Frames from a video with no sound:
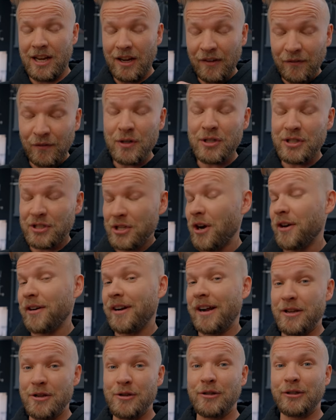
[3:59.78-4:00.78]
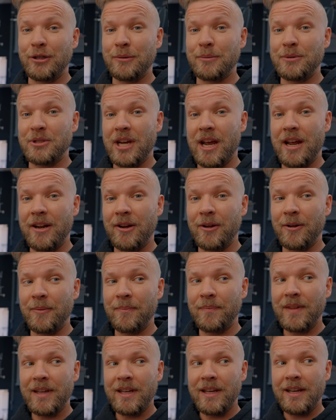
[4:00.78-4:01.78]
if you start a YouTube channel.
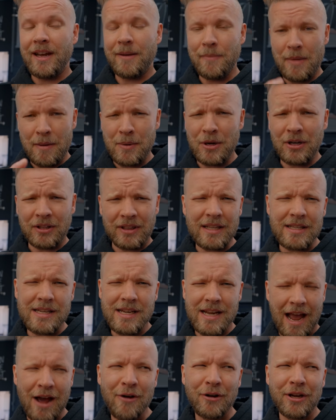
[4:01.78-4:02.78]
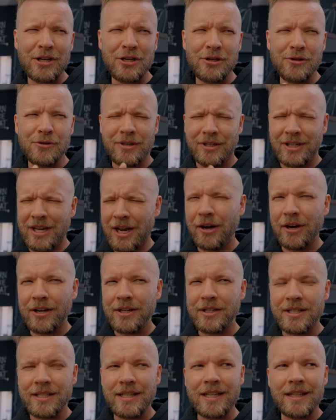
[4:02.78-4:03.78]
And maybe you're thinking, how can you
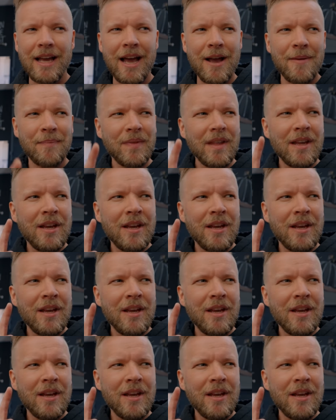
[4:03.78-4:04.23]
guarantee that?